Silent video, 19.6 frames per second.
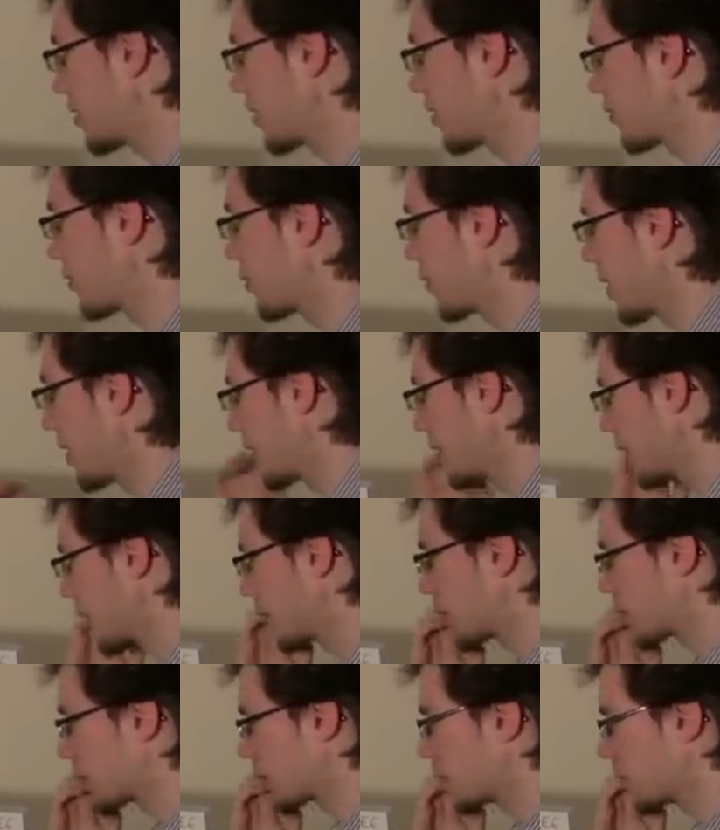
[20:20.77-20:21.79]
you can find
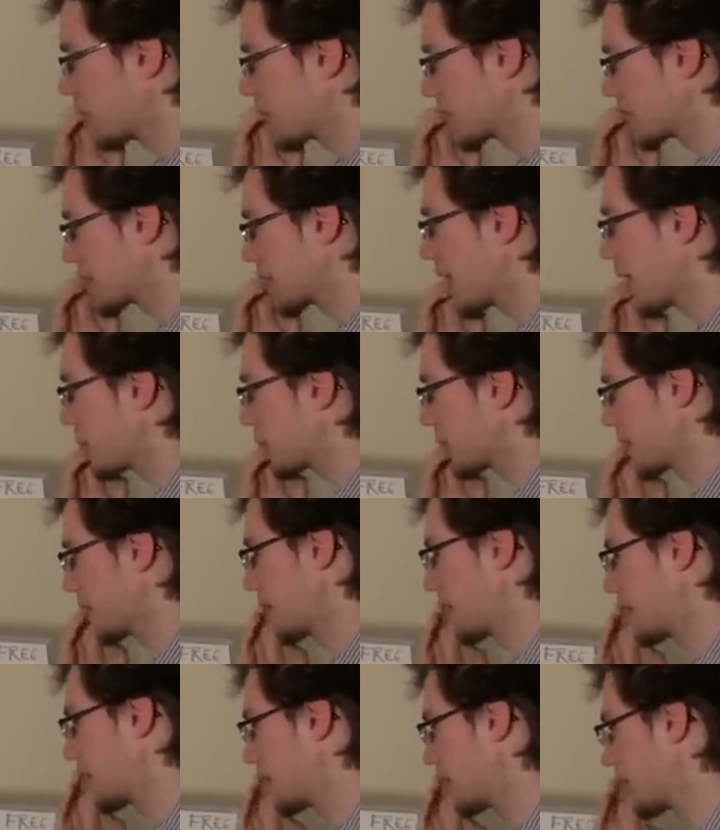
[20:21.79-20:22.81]
out what's
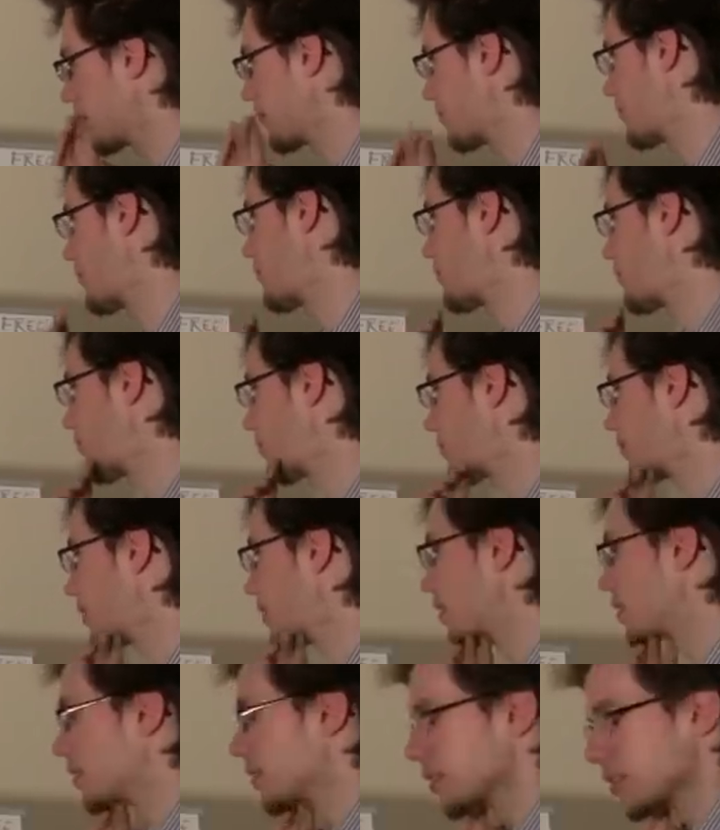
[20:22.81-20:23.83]
happening.
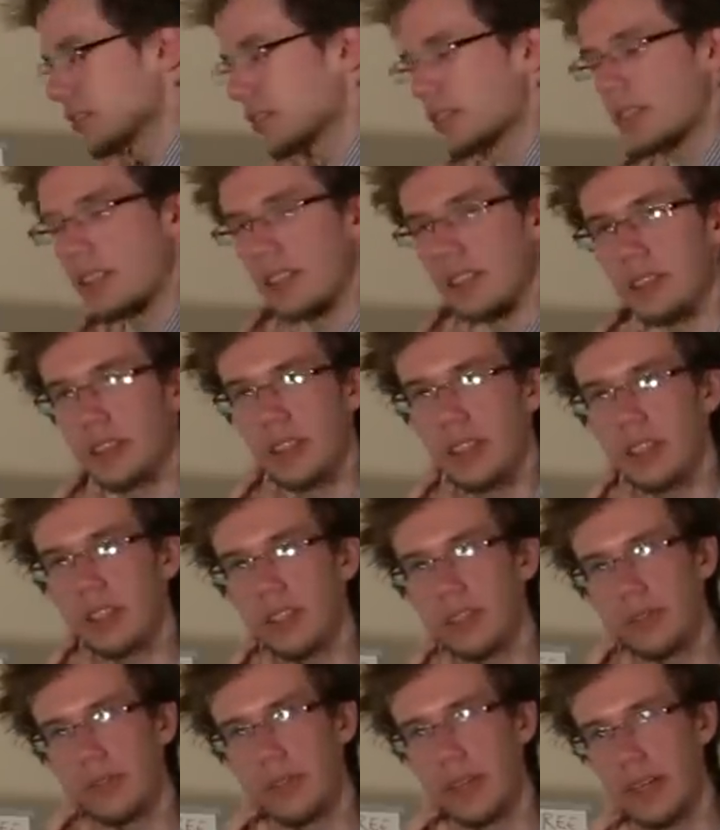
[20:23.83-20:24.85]
So it's called the circle
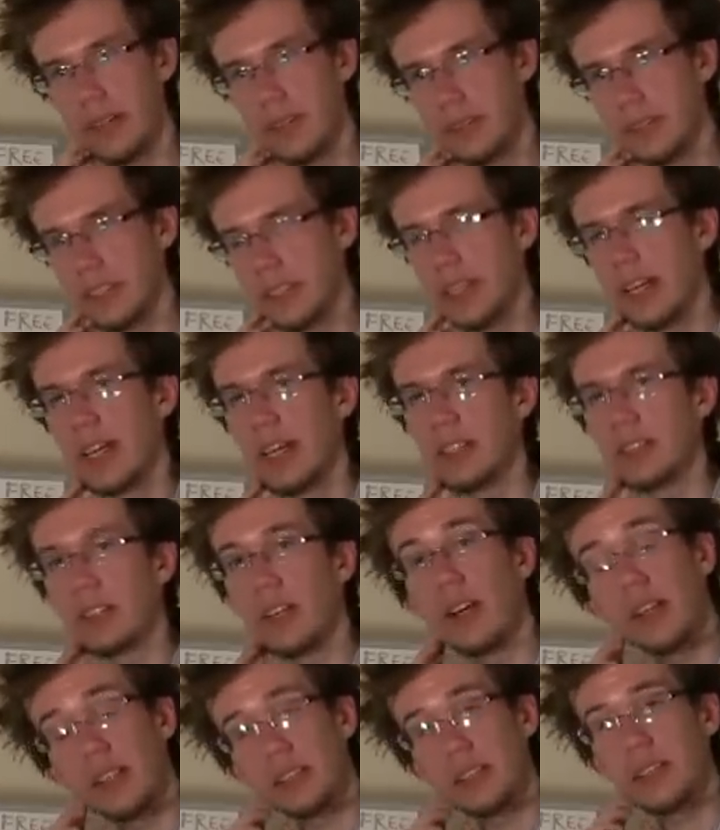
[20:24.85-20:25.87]
of fifths. It's
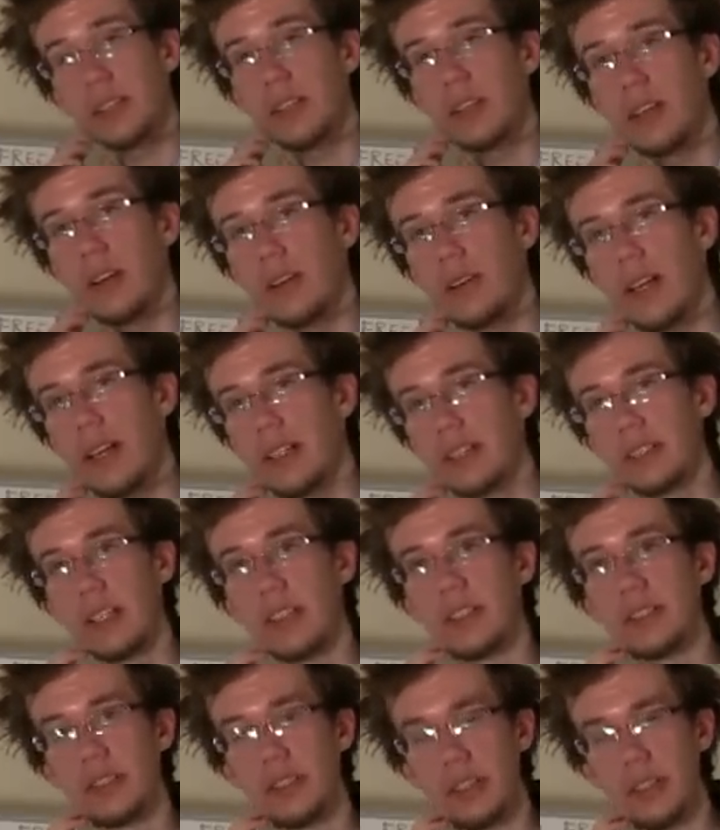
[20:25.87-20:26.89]
also known as
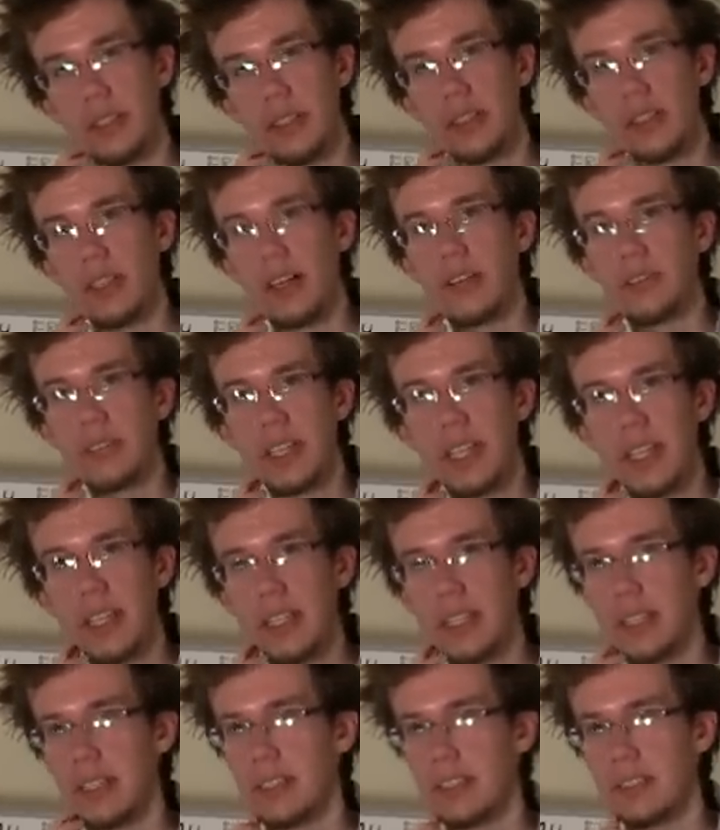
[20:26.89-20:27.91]
a circle of
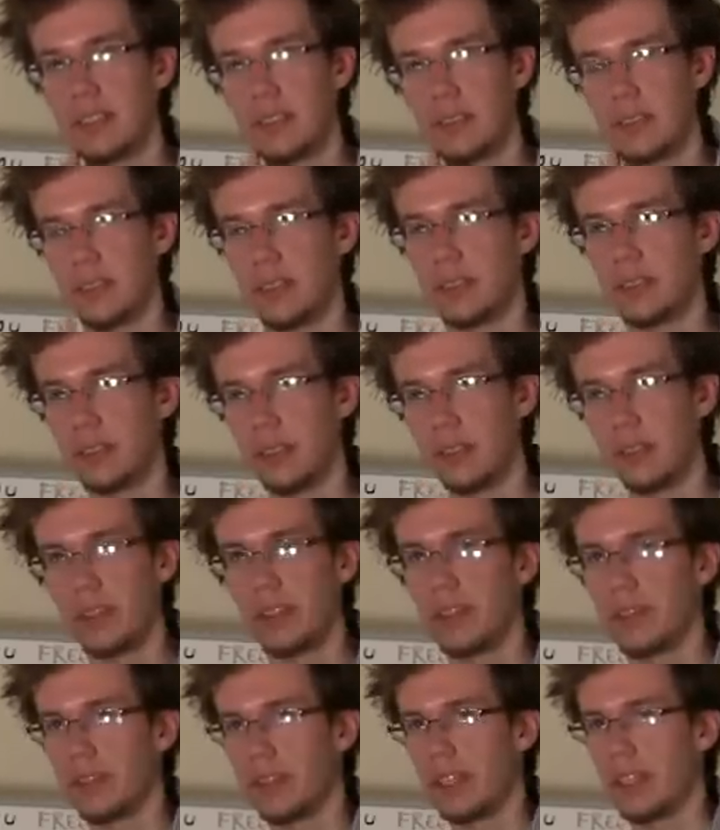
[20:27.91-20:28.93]
keys, or the
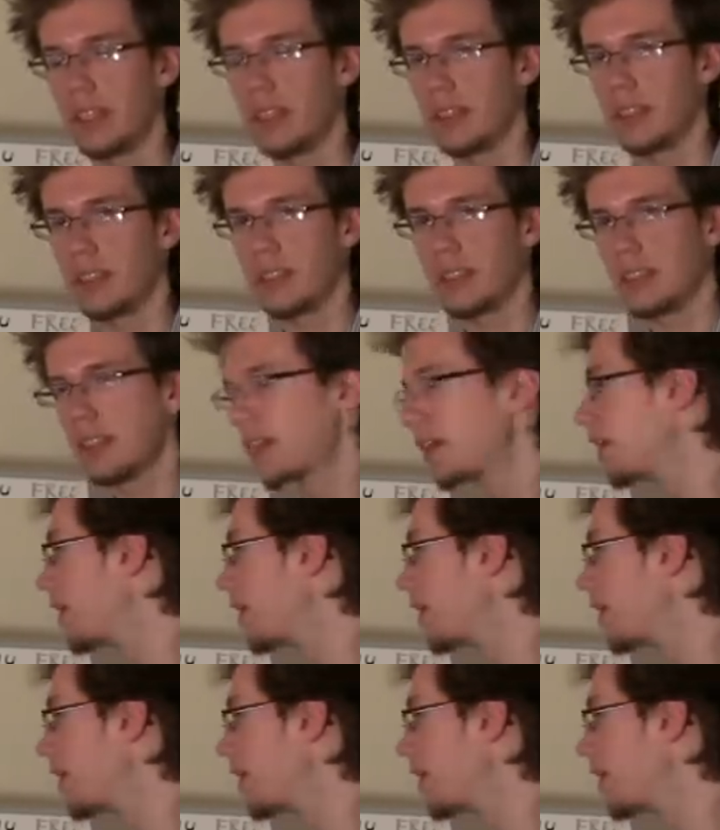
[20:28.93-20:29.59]
circle of keys.